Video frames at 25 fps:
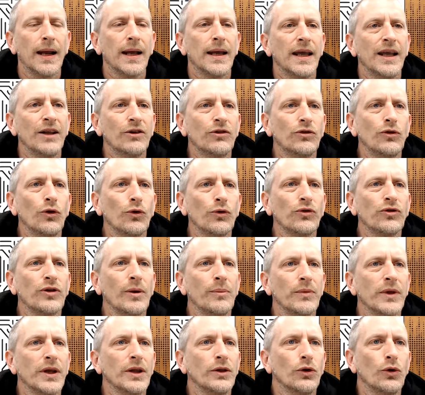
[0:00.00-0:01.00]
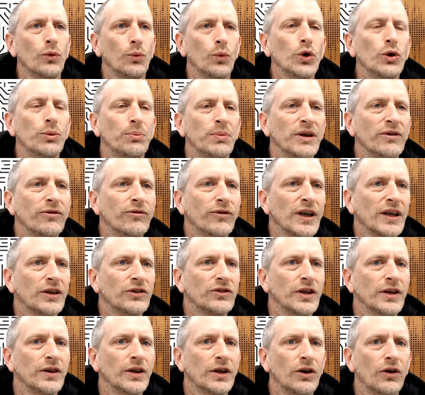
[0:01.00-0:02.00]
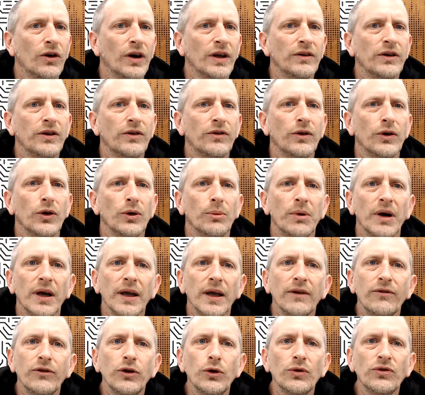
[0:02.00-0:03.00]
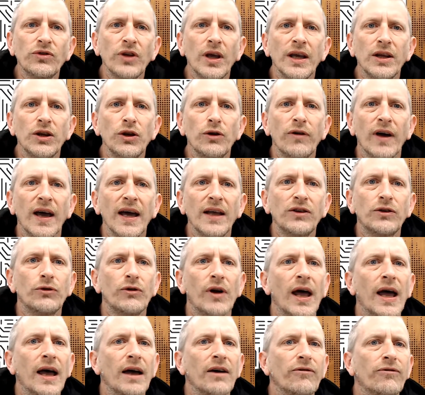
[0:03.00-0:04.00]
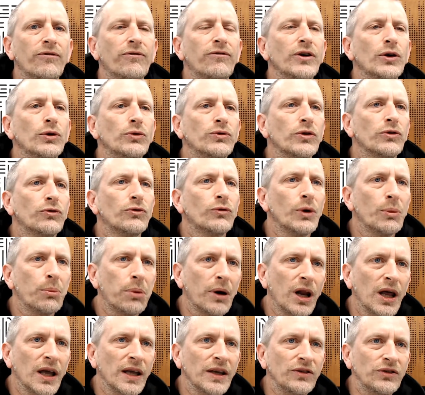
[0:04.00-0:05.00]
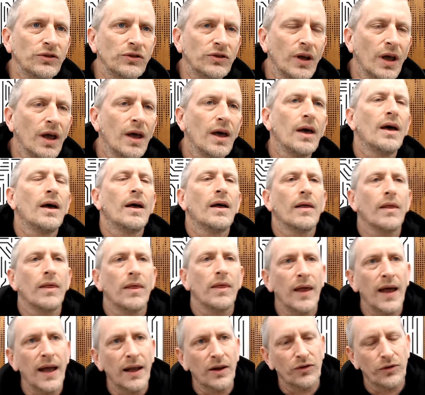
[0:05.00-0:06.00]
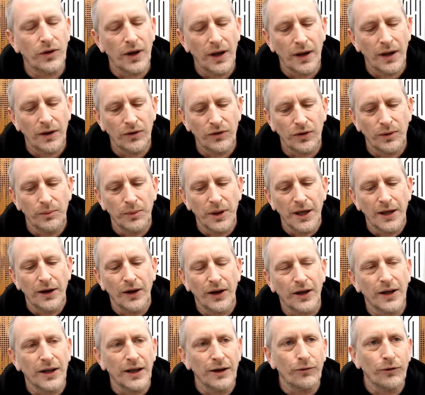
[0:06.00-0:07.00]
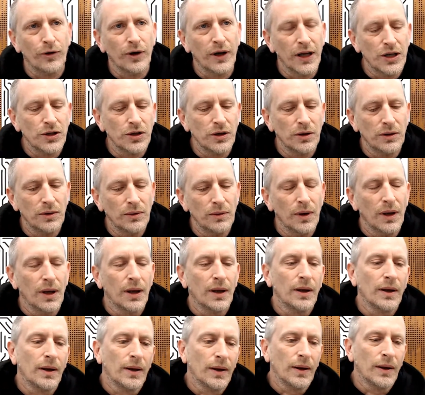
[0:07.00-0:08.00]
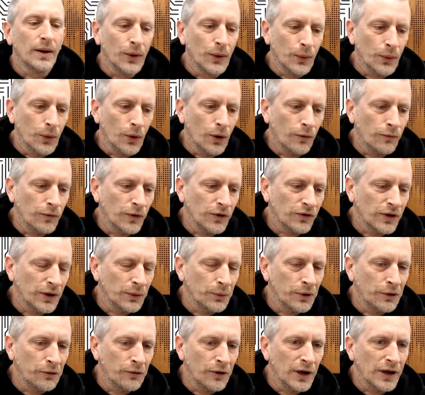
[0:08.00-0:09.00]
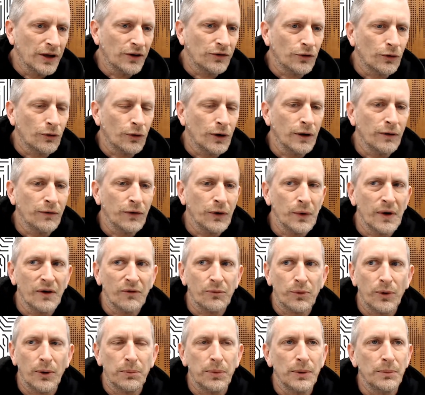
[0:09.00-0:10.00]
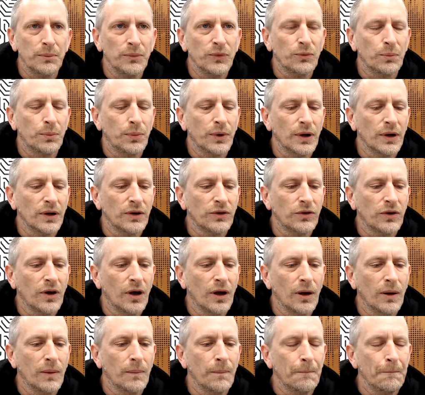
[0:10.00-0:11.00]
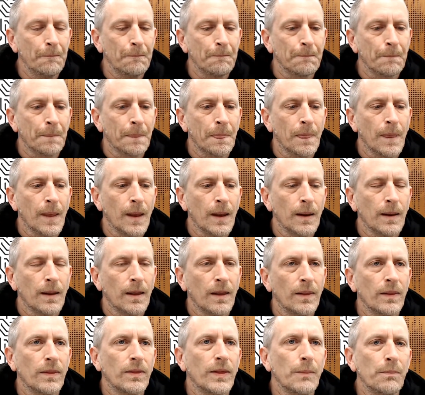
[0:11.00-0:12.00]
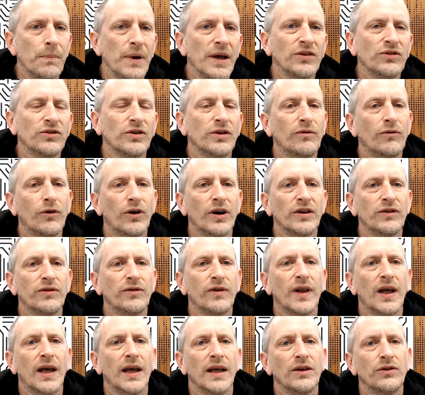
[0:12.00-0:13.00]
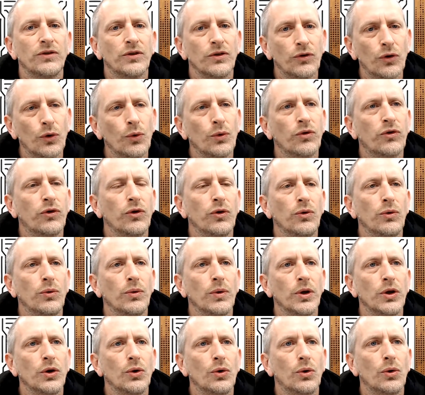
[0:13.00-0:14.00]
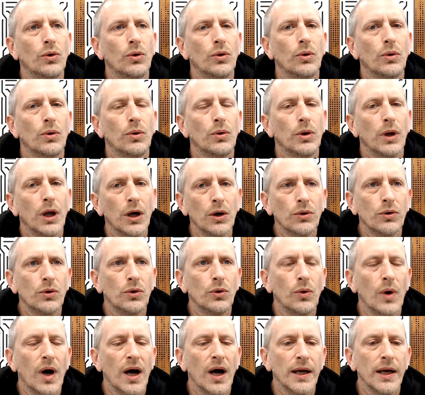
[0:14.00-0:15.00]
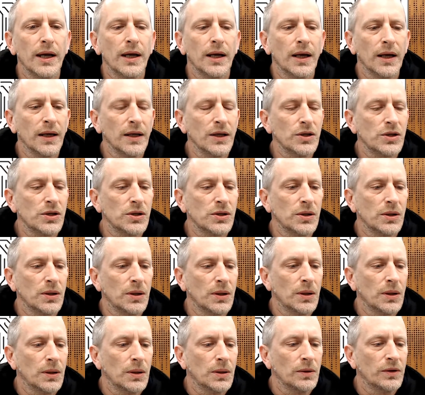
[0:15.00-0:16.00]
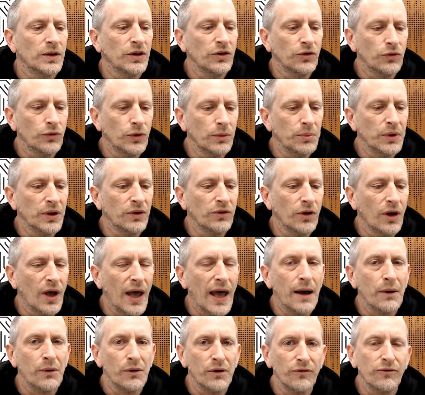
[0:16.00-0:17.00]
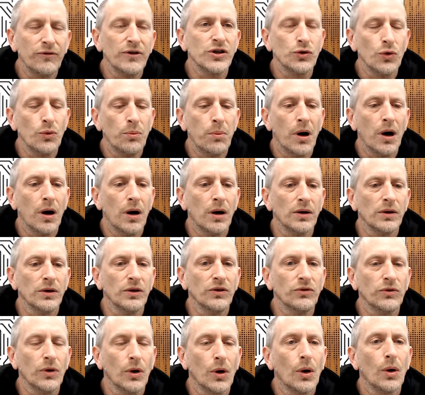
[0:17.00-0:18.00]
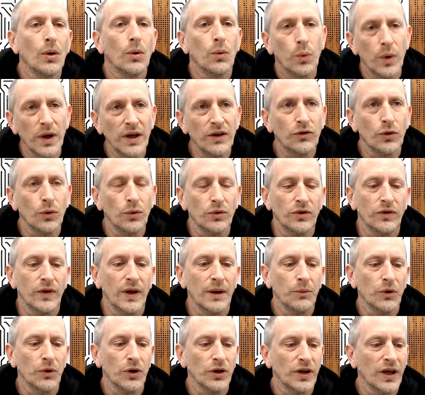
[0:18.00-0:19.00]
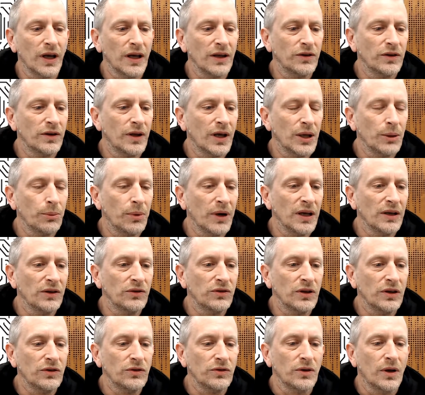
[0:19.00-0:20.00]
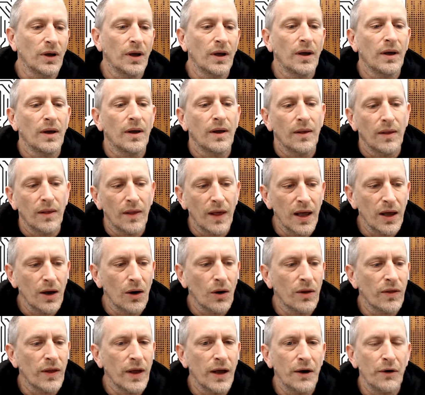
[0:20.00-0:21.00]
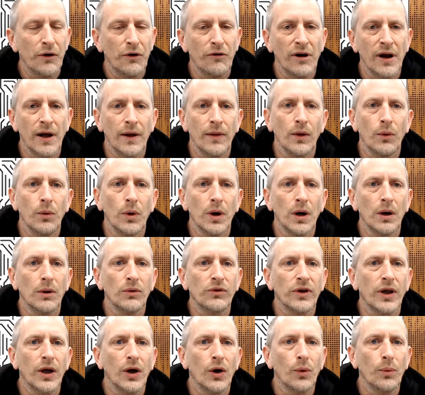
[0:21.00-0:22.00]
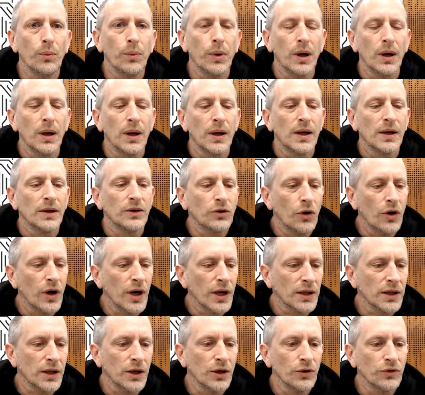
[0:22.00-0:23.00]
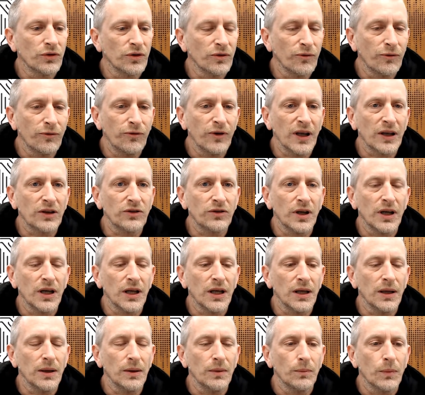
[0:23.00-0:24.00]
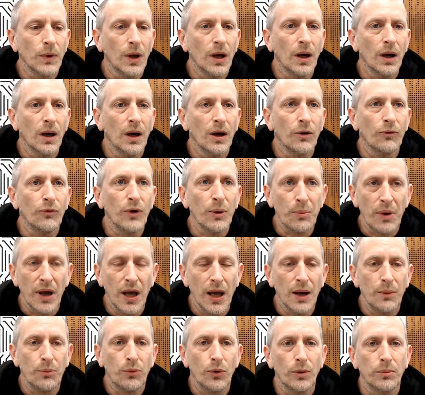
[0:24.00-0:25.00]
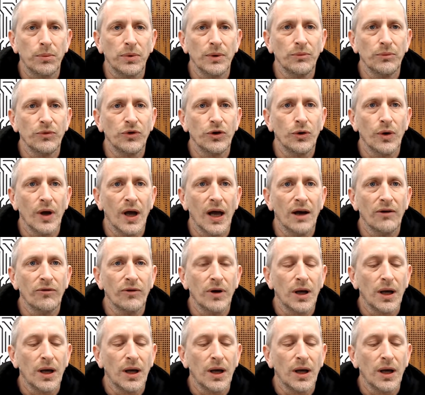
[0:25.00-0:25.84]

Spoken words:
It's not something that would be fixed in the 92, but if you're saying you've had to have filters replaced, that sounds to me like a different issue. Obviously, we're really sorry if you have problems, but the best advice for that is to talk to your local A&H distributor, our official partners. We talk to them on a day-to-day basis. They are there around the world to help diagnose and fix any repair problems you have.